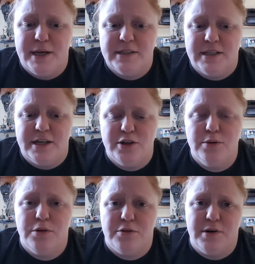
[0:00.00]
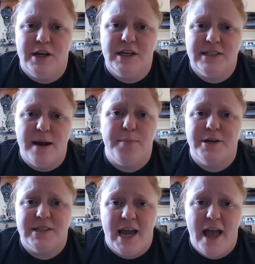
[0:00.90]
because they do 3
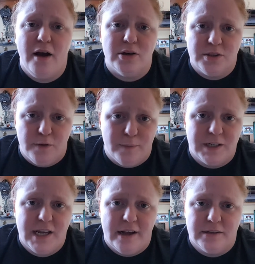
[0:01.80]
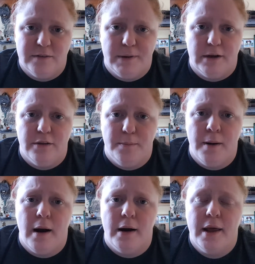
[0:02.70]
separate tales from the Tales of Beetle the
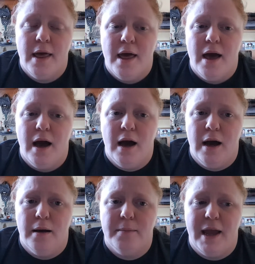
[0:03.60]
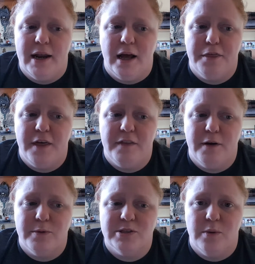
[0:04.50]
Bard, and I think
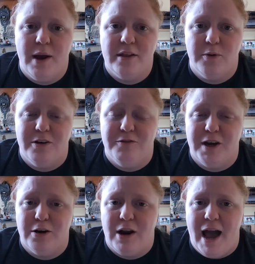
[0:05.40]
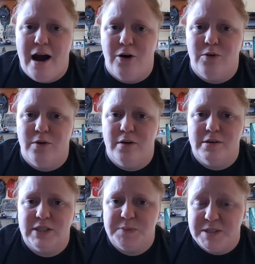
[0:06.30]
there was a way that we figured out
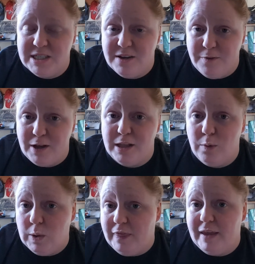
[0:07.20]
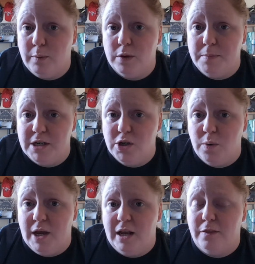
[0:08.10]
specifically when they would be
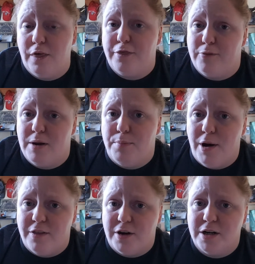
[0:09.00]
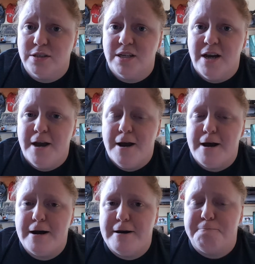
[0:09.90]
doing the 3 brothers.
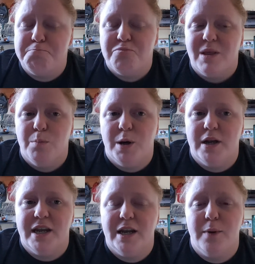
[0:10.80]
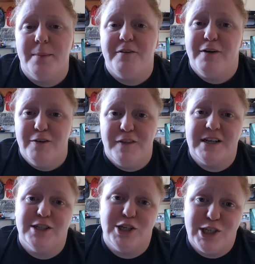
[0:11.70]
But anyway, my favorite
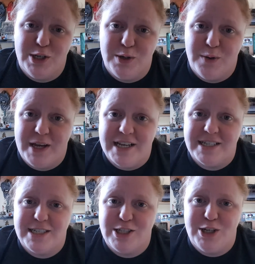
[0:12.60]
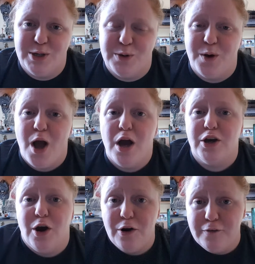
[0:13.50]
thing to do is to
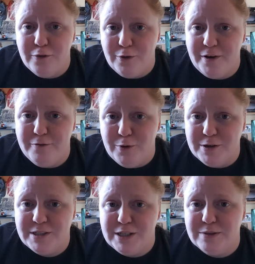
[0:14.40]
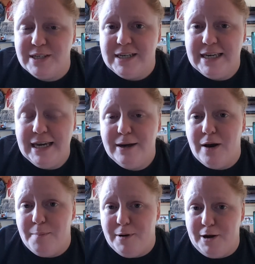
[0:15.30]
go to Florian Fortescue's and get
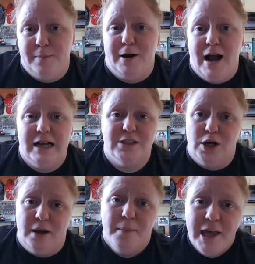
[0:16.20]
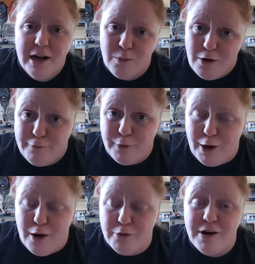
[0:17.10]
a butterbeer ice cream in a waffle
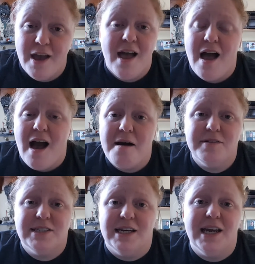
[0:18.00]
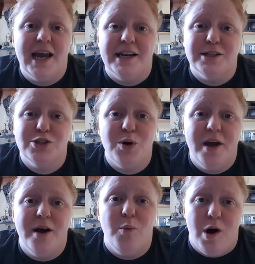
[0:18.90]
cone, have a seat, and
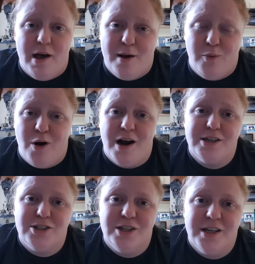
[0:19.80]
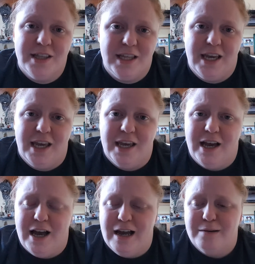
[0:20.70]
enjoy it while I watch
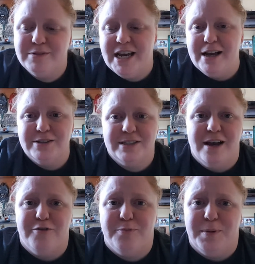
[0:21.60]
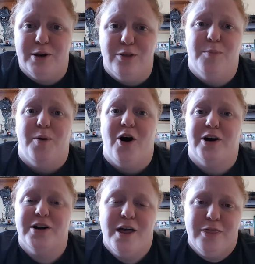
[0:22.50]
the Tales of Beetle the
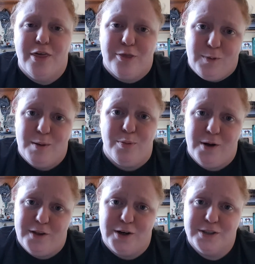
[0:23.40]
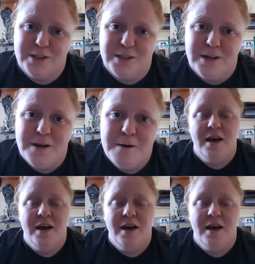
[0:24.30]
Bard, the 3 brothers.